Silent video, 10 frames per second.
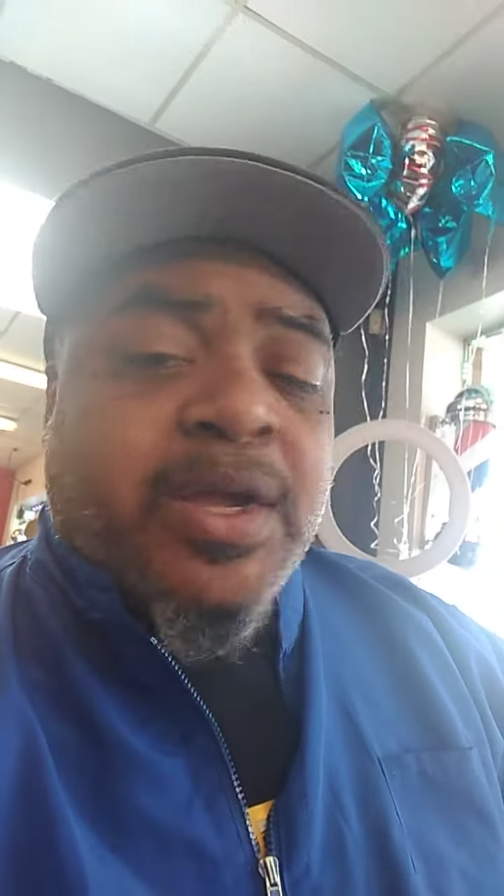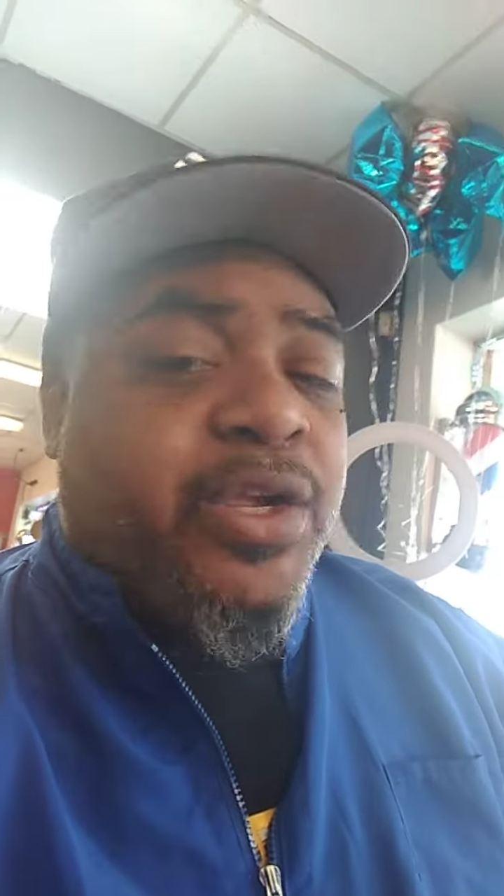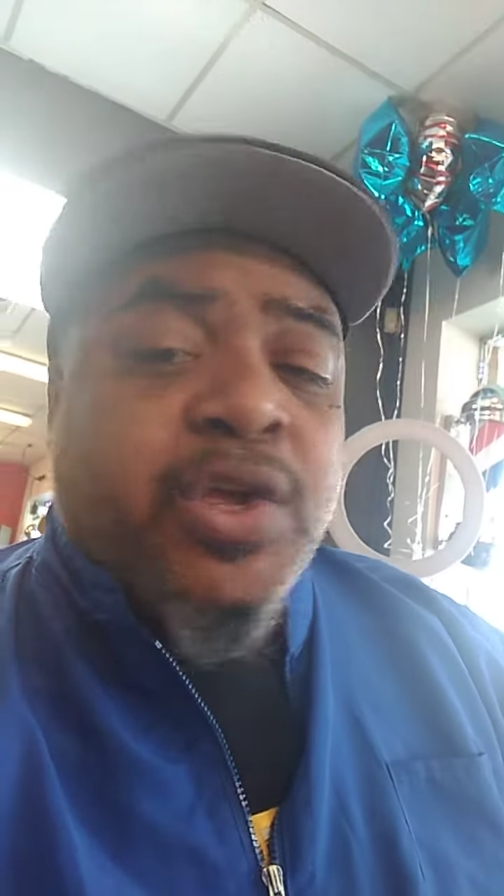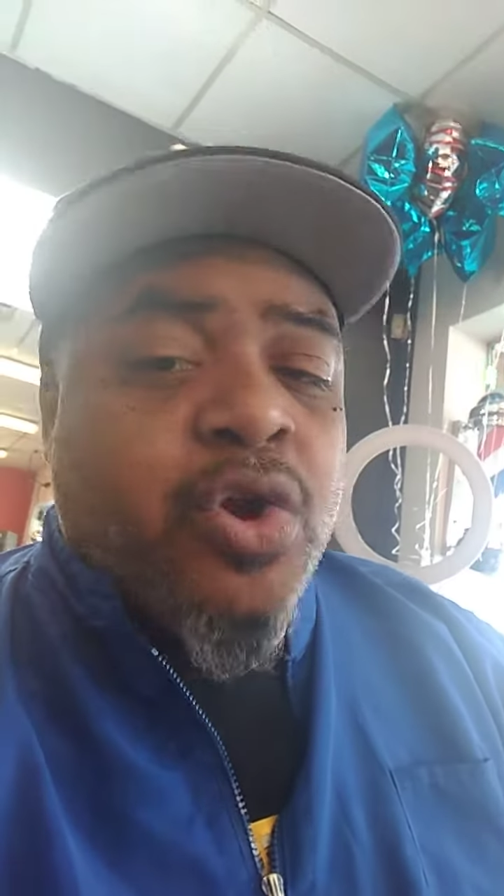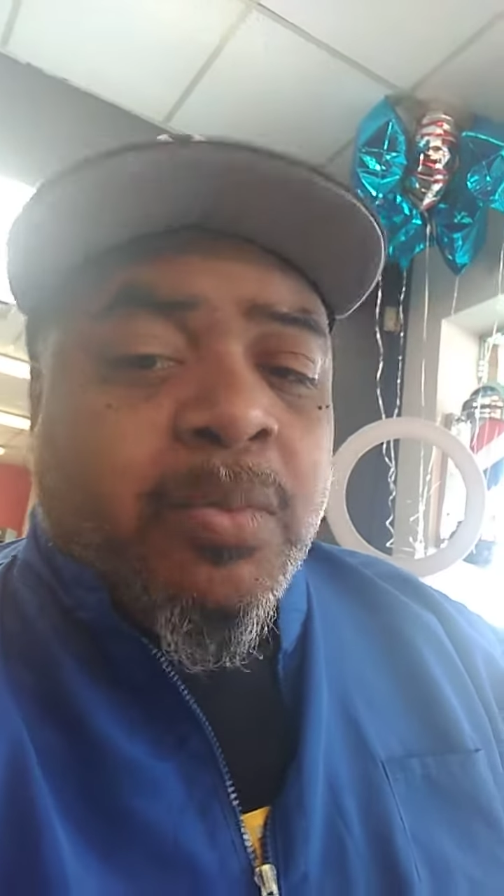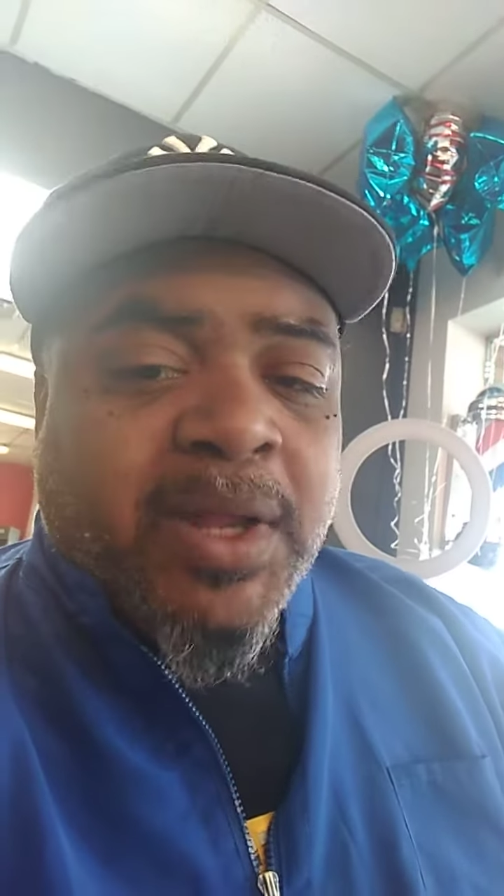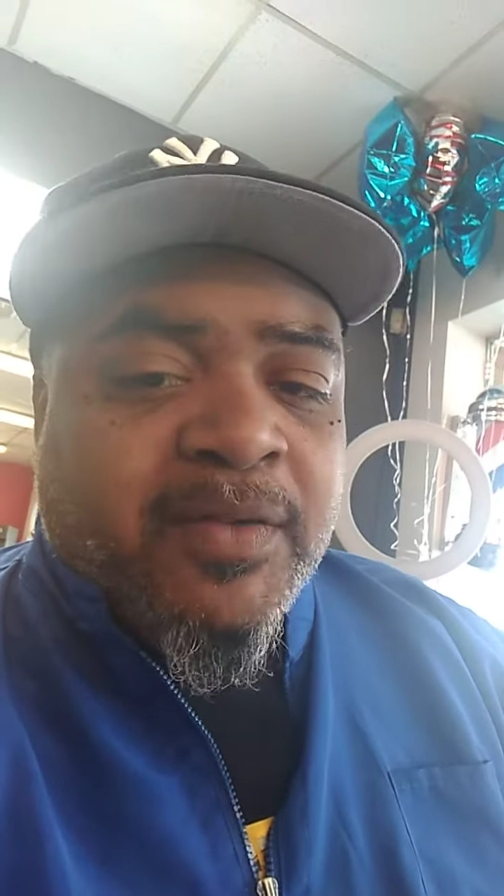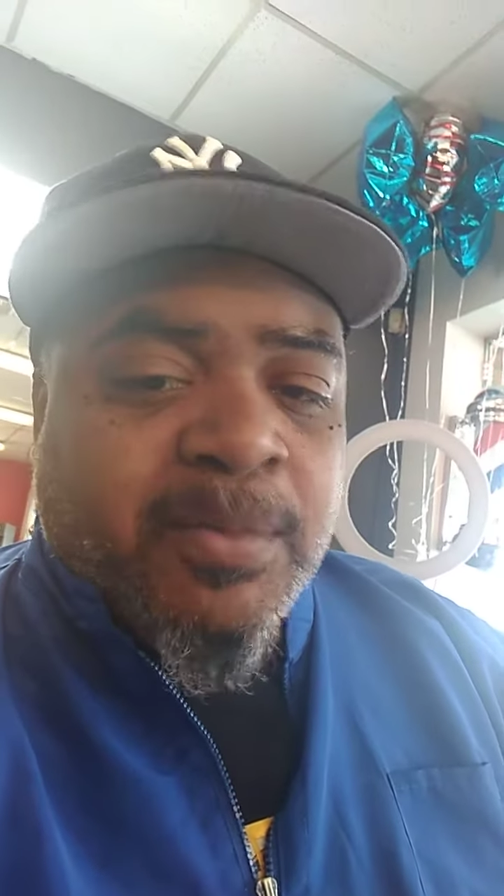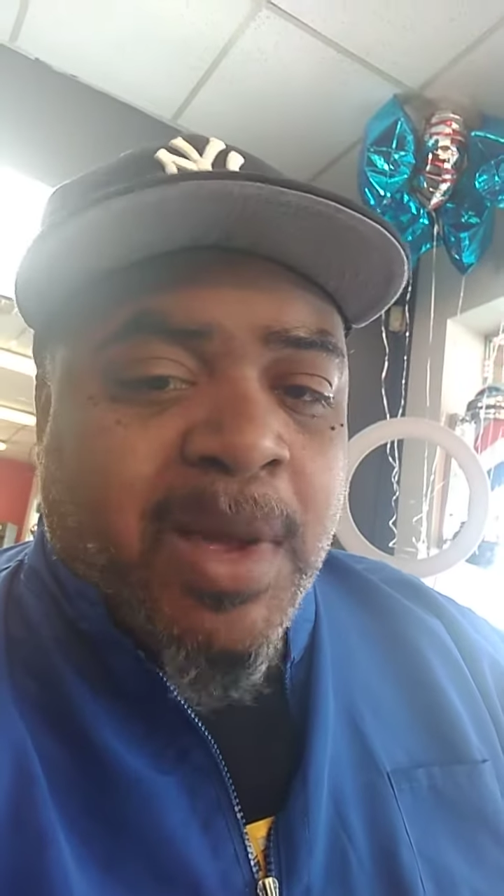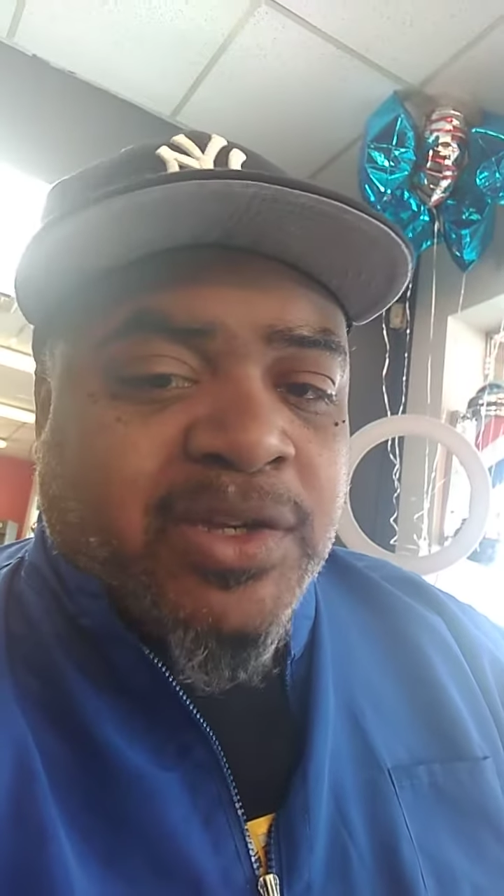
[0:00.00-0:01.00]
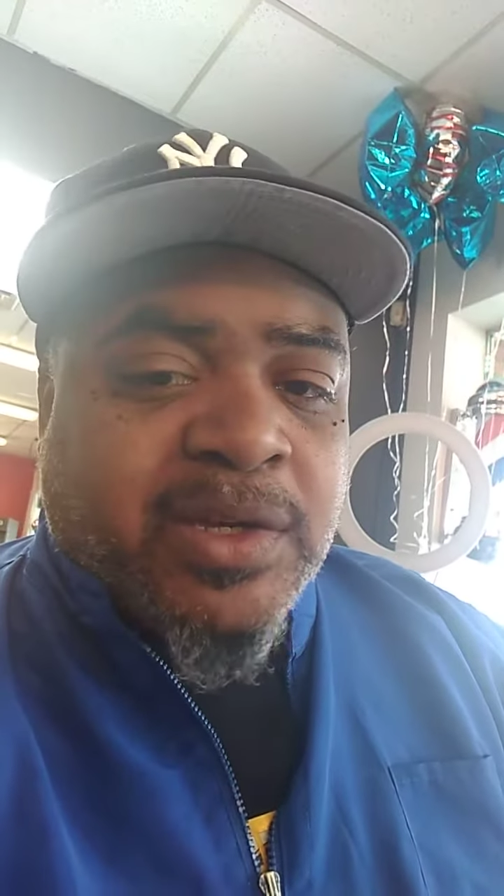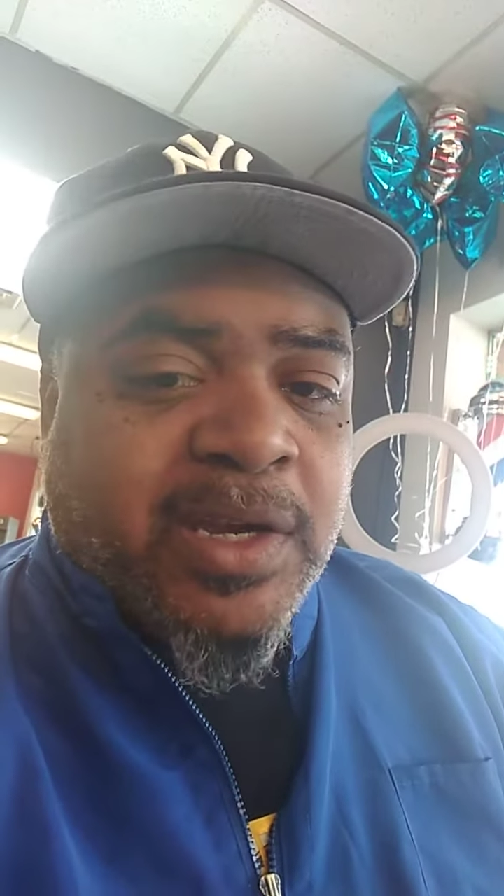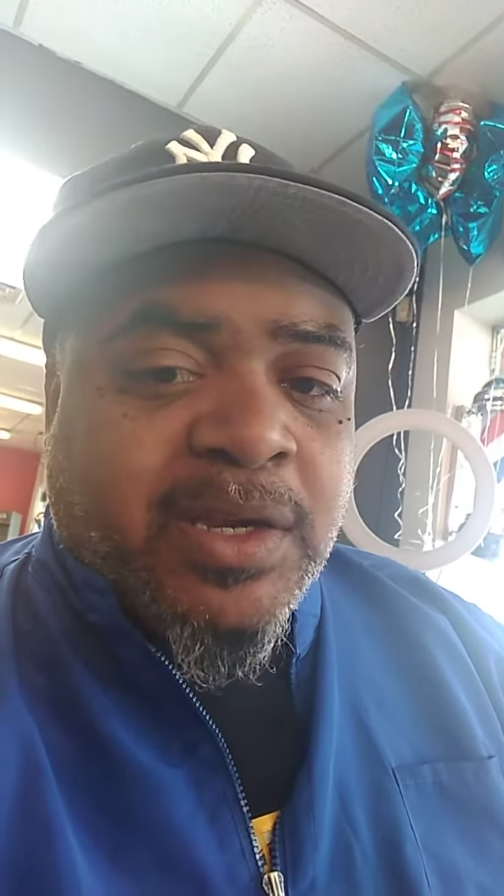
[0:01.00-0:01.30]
you don't believe you must be,